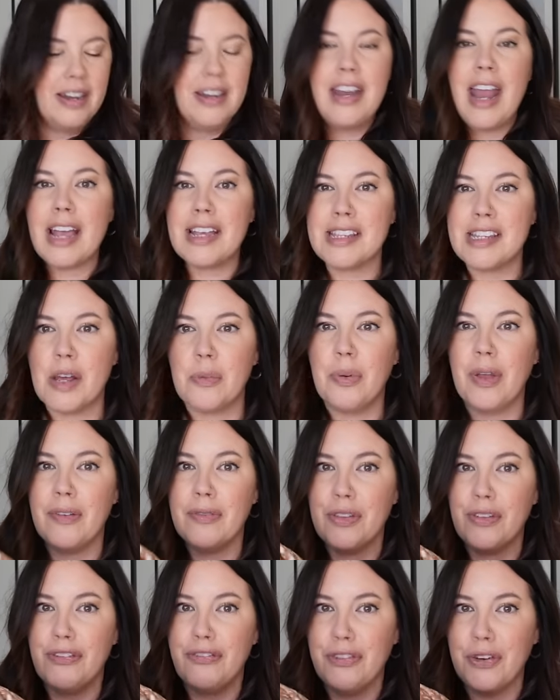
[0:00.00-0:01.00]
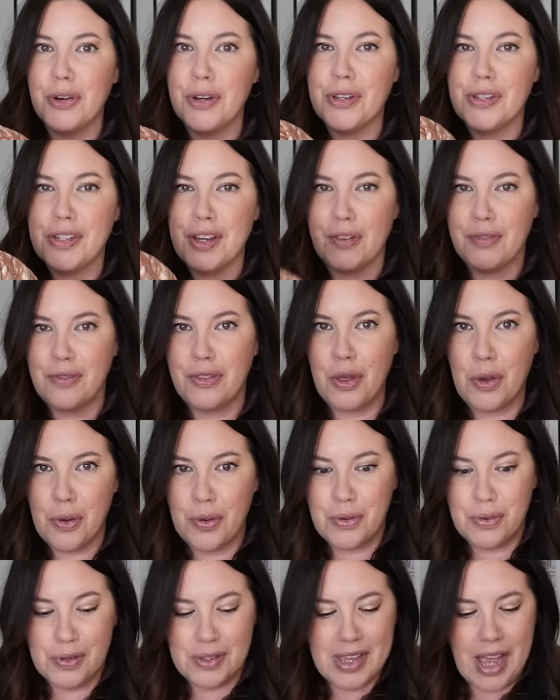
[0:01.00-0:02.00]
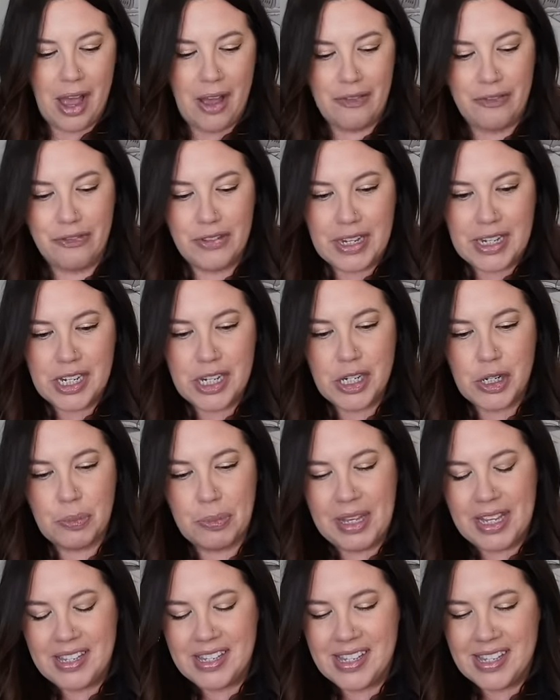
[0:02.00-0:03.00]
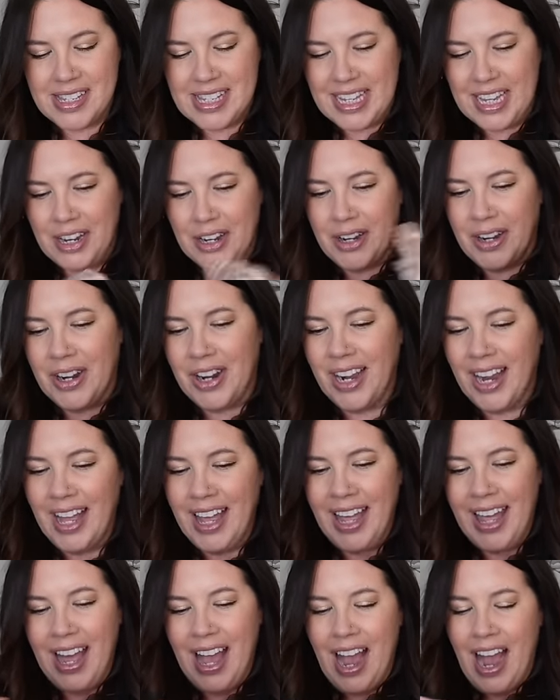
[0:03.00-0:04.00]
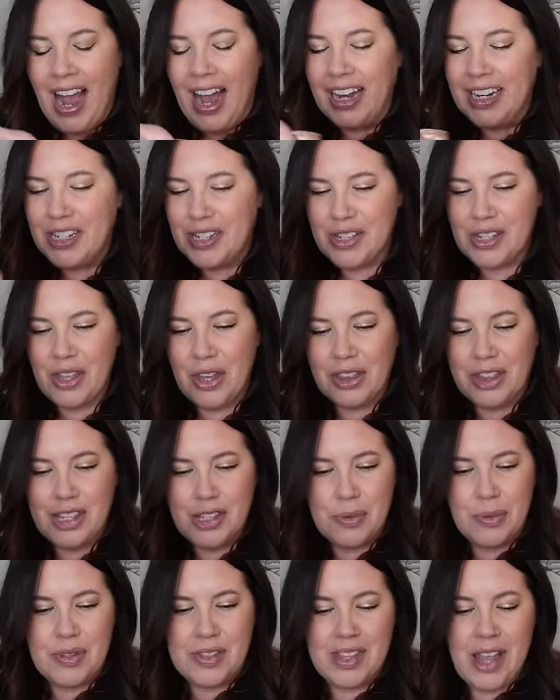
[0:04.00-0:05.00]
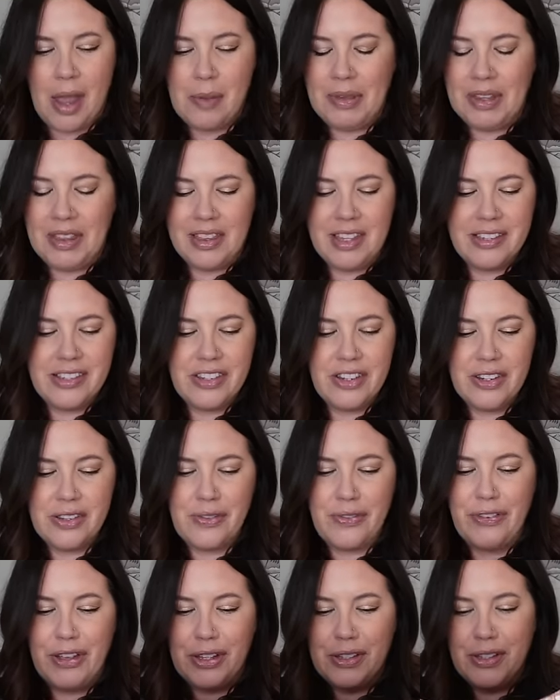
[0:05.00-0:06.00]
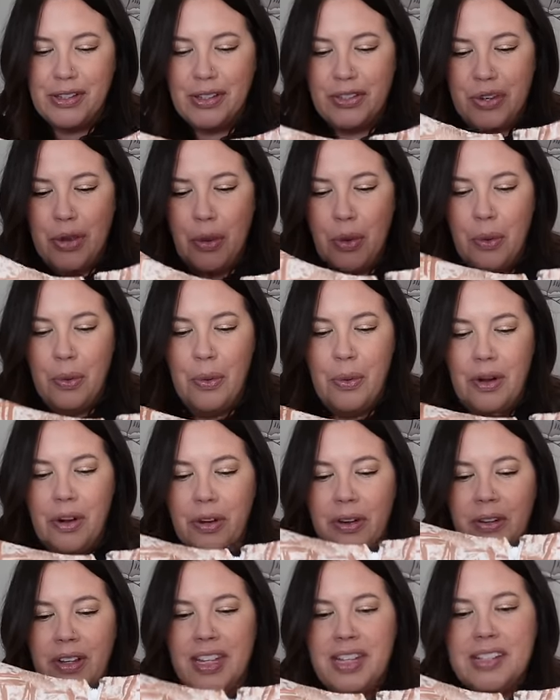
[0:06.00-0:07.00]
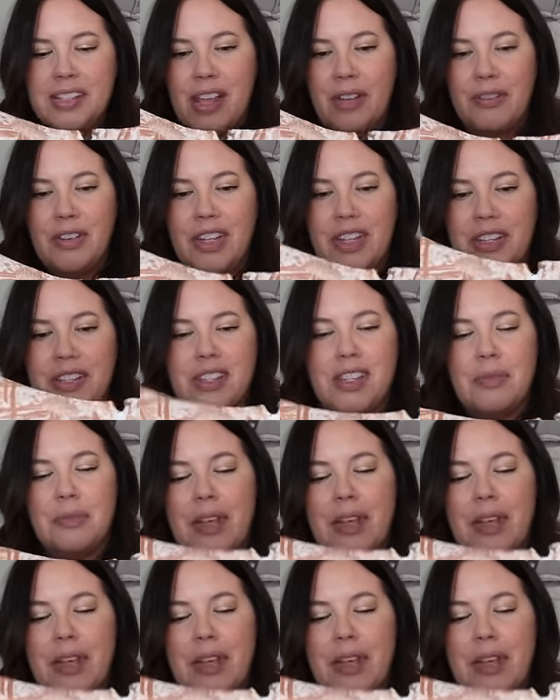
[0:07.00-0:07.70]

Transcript: Next up, we have the first of those uh, vintage pieces here. I just thought this was, I mean, this just felt so early seventies to